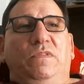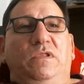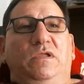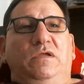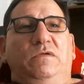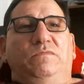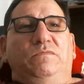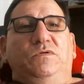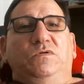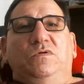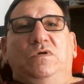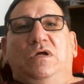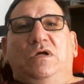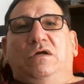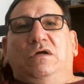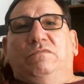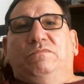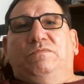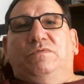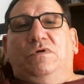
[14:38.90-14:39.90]
if you
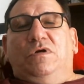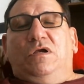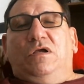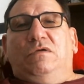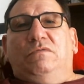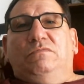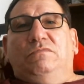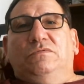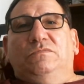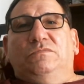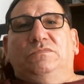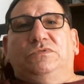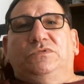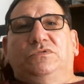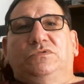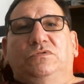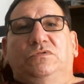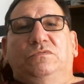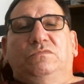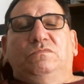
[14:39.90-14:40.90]
have problems
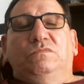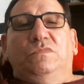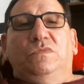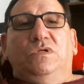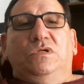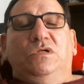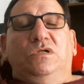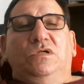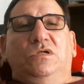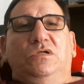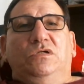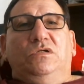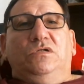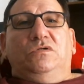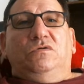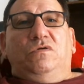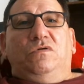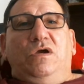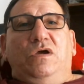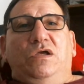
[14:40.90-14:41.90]
or
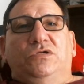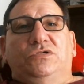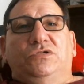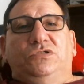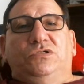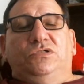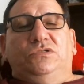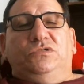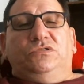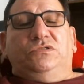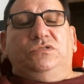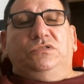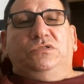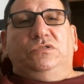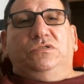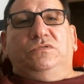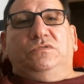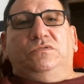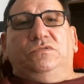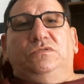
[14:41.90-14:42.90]
crashes
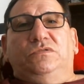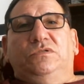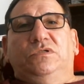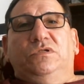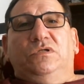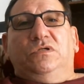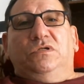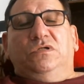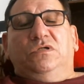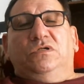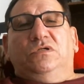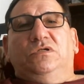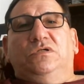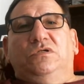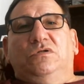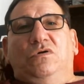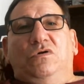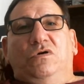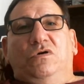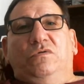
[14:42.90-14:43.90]
and
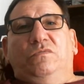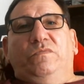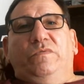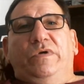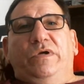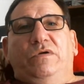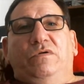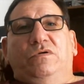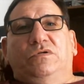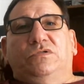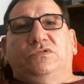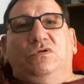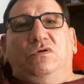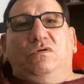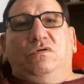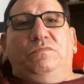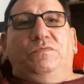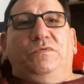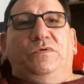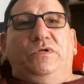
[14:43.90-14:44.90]
hardware or
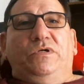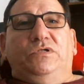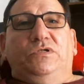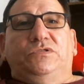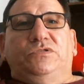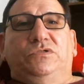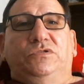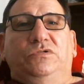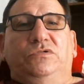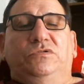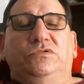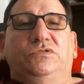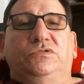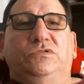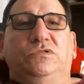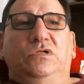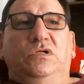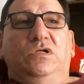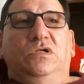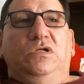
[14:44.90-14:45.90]
software
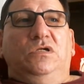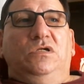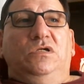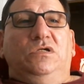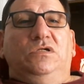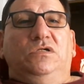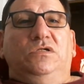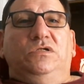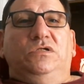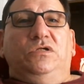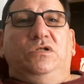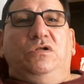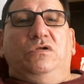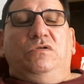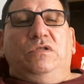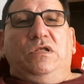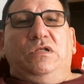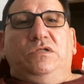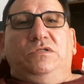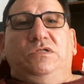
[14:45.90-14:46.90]
issues,
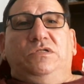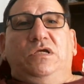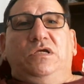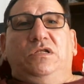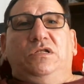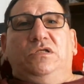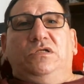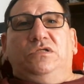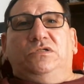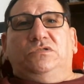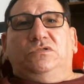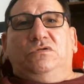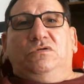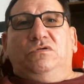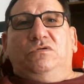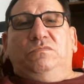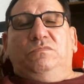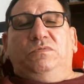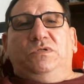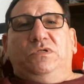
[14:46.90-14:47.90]
that data is
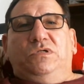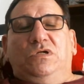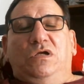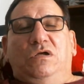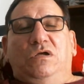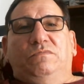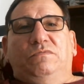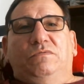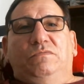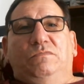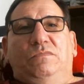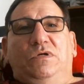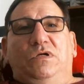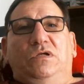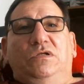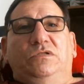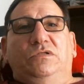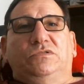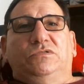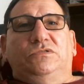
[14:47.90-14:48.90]
going to be
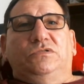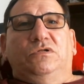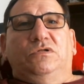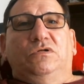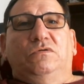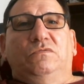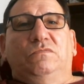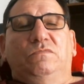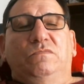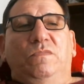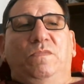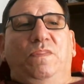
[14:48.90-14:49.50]
compromised. So